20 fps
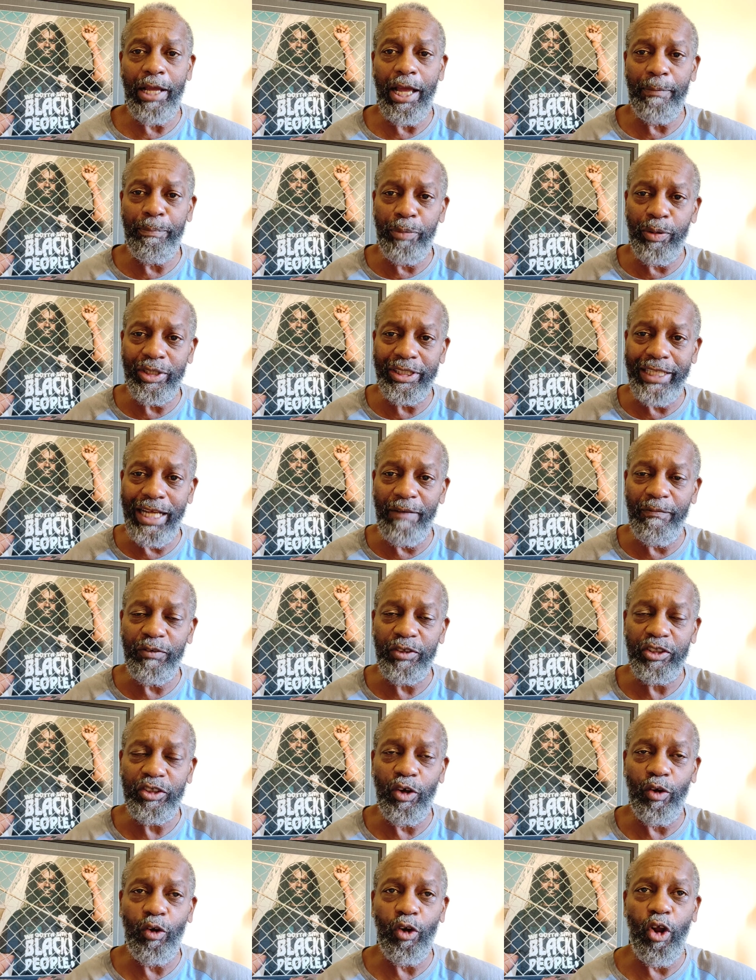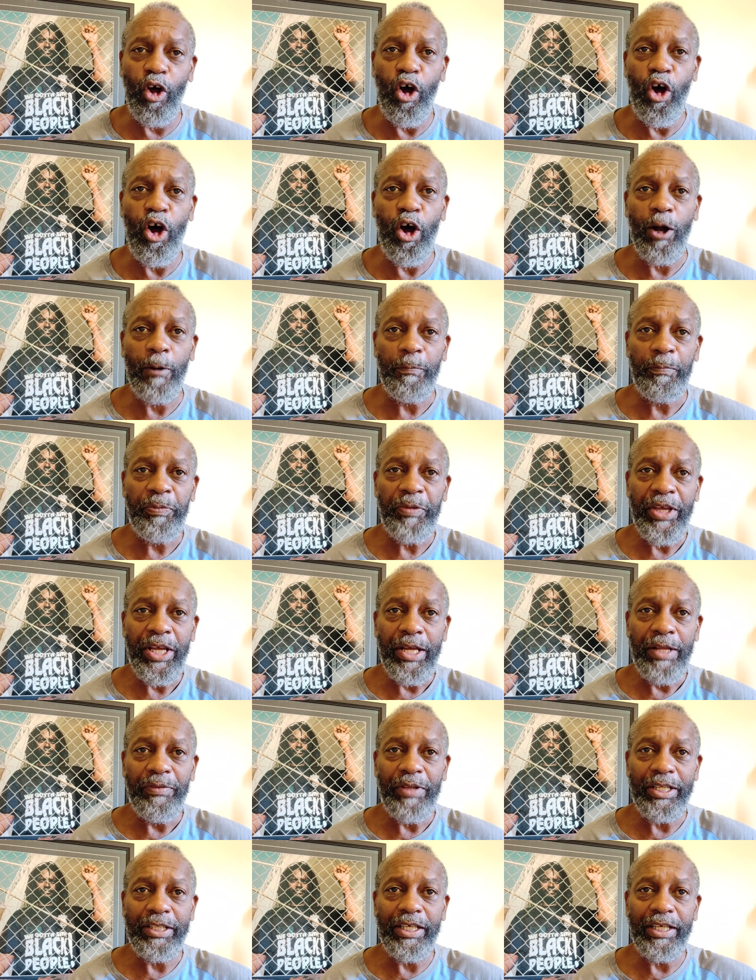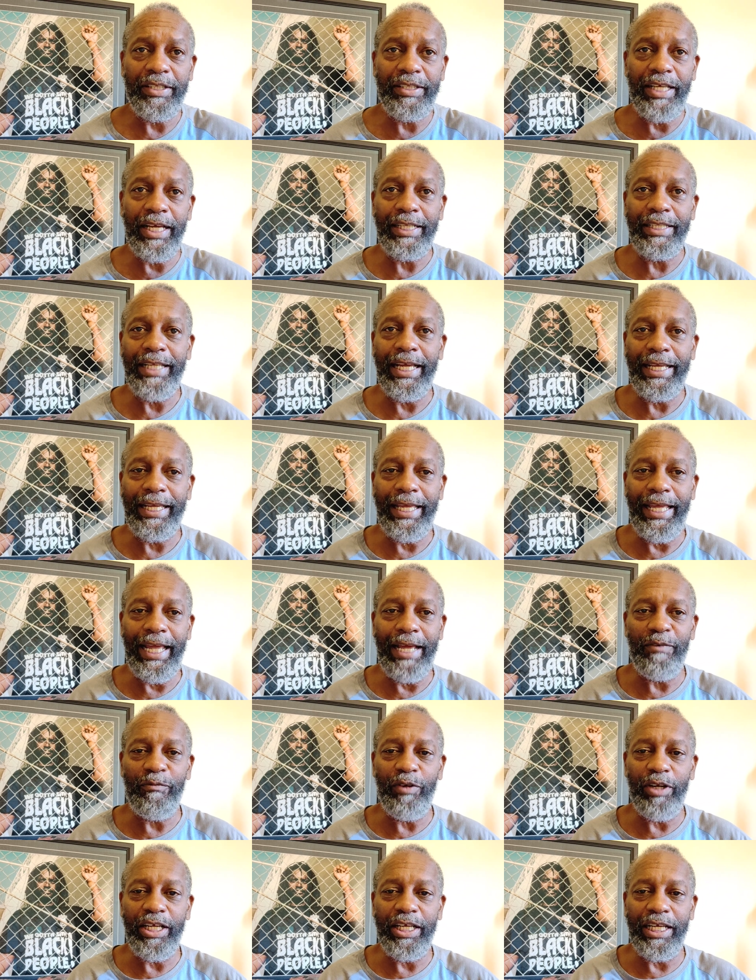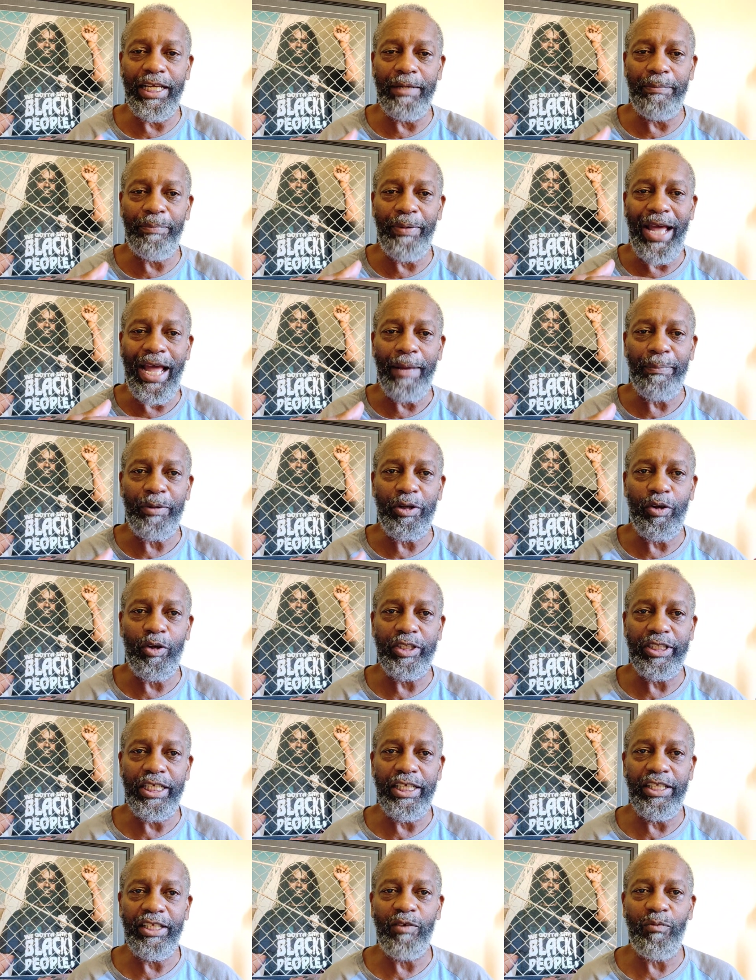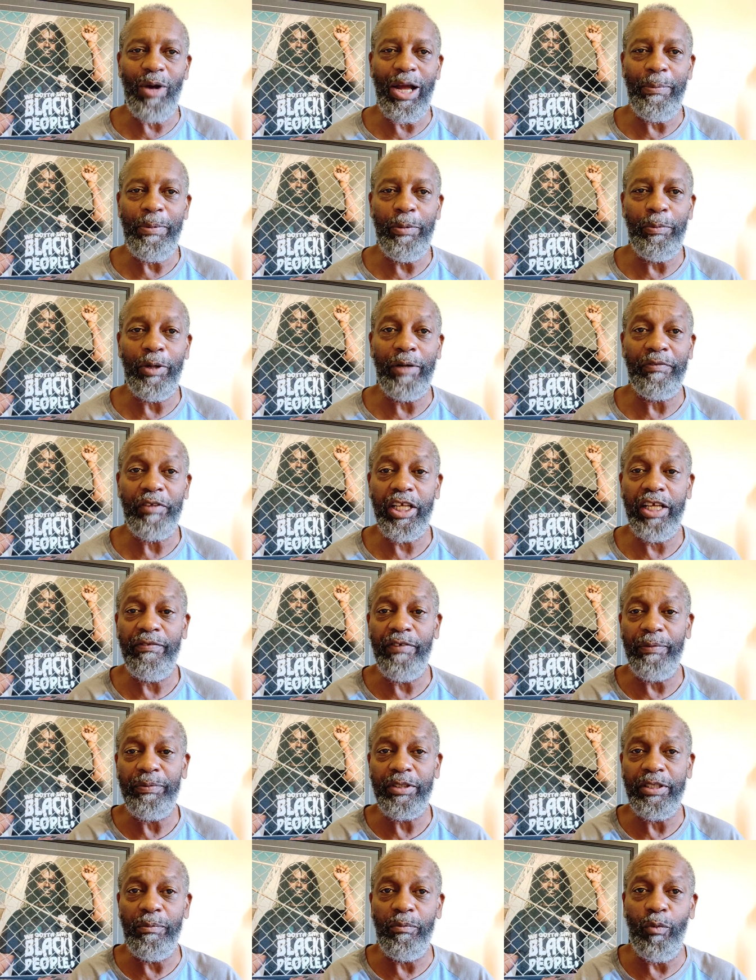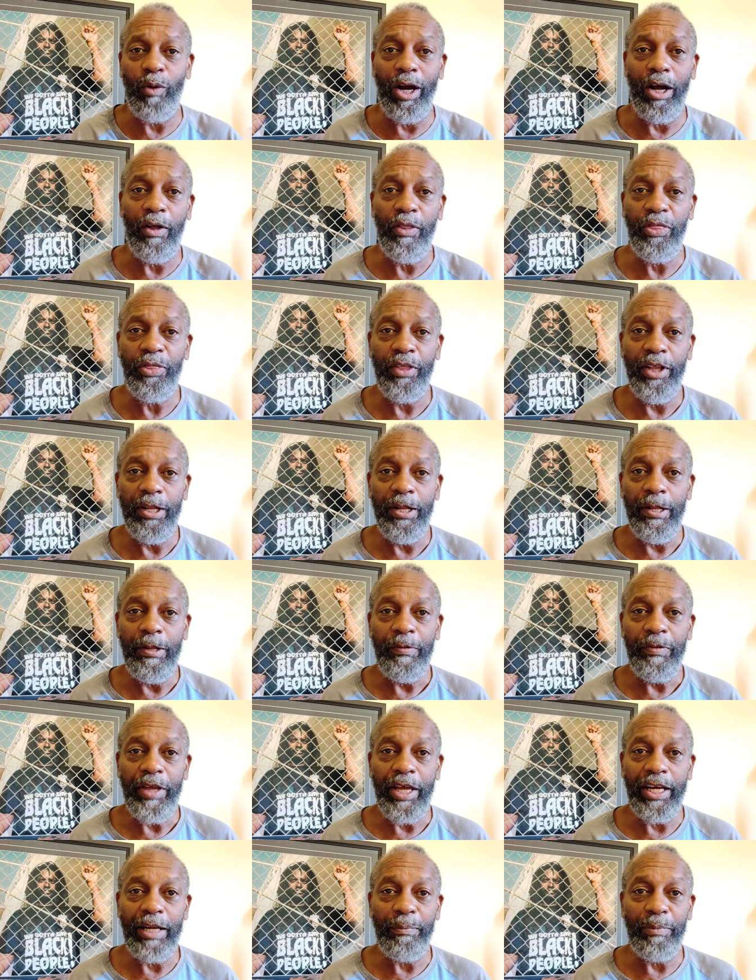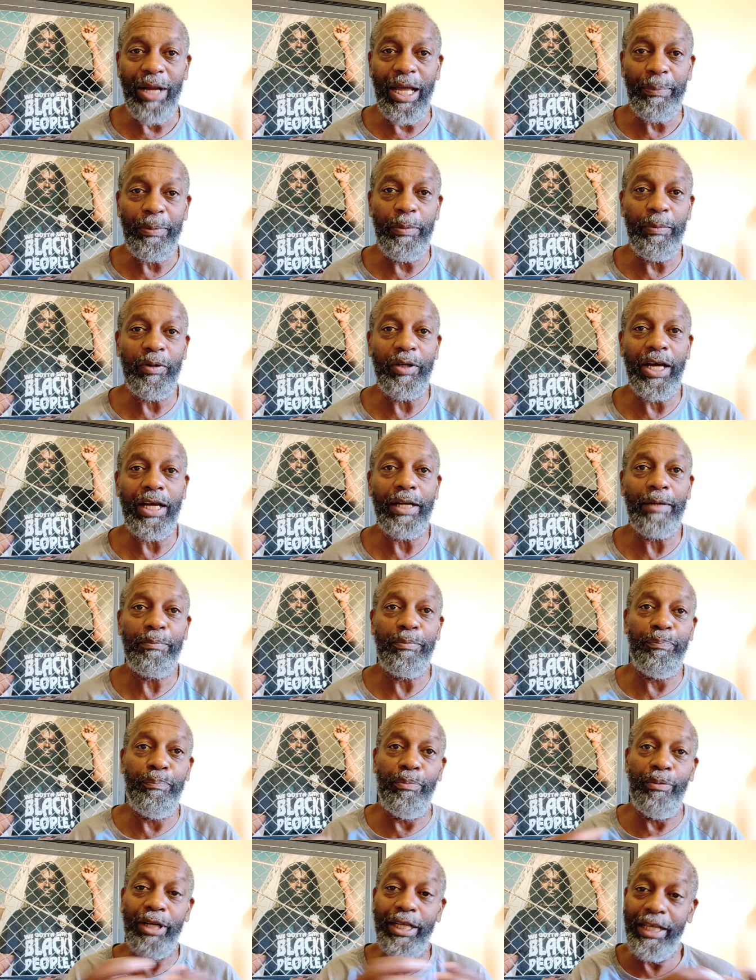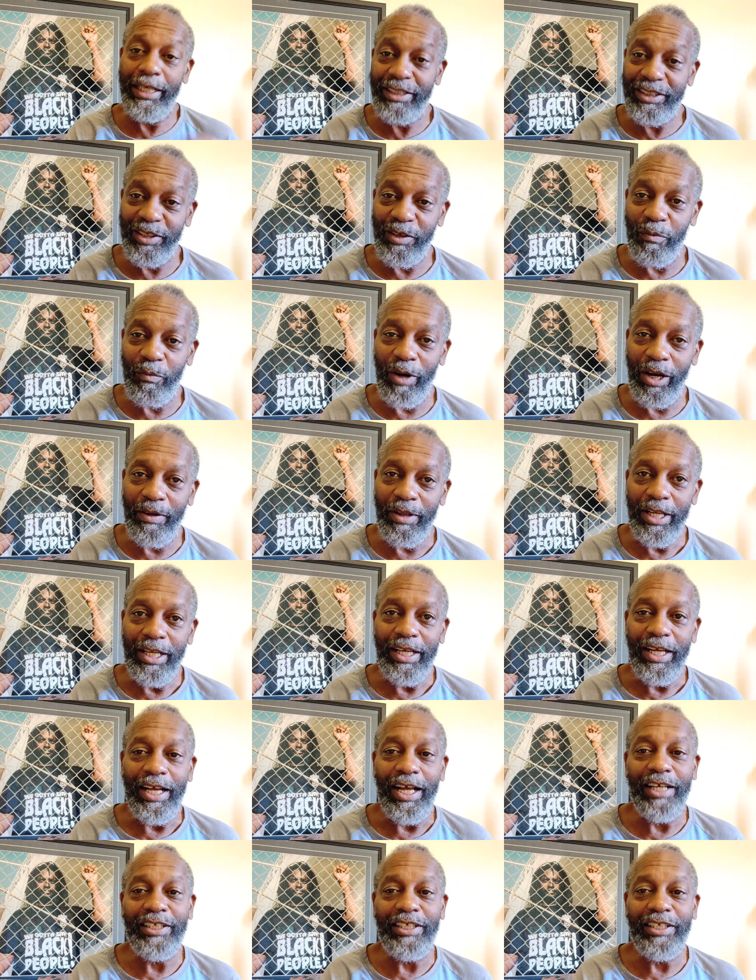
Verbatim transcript: that have uh-huh. pushed down for so long that they, they, they can't really get uh-huh. back because either the white people have to give up some wealth and the black people got to get some wealth.